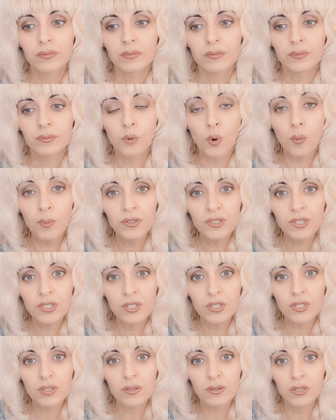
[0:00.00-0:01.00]

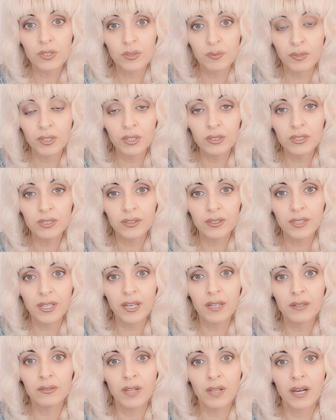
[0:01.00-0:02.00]
property is built in
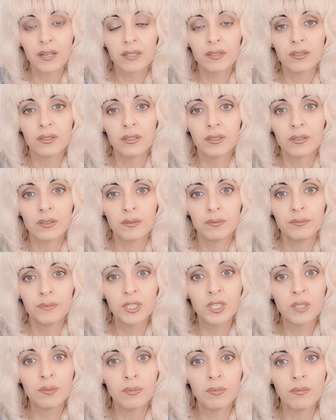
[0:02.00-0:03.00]
there, like a
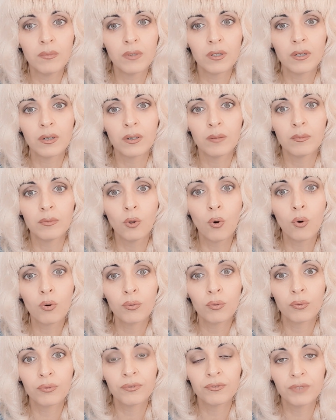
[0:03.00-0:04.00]
big block
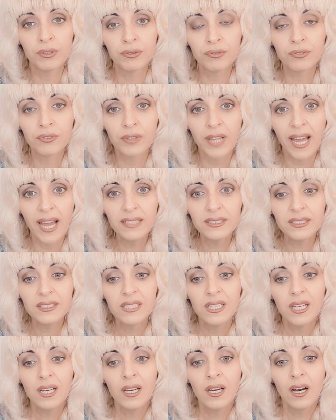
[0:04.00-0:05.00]
with flats,
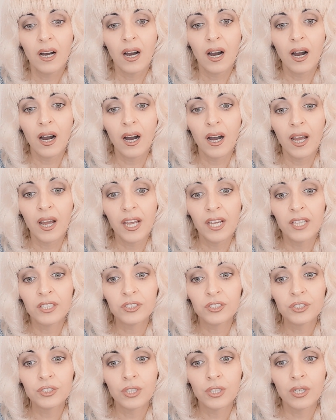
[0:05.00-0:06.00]

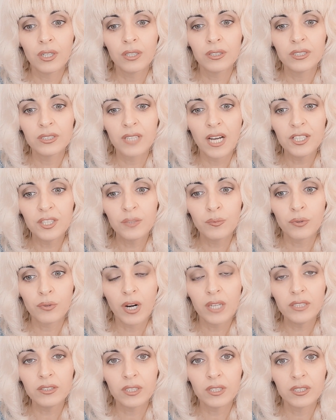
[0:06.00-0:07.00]
and the starting
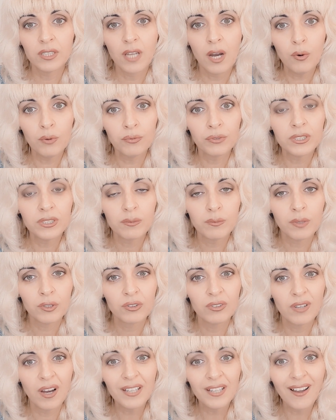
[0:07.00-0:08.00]
price right now I think is
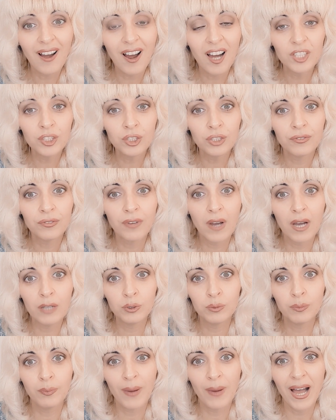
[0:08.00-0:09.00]
about
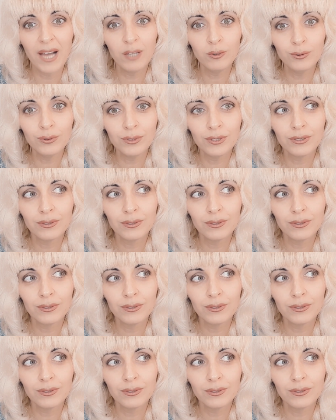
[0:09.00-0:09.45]
£900,000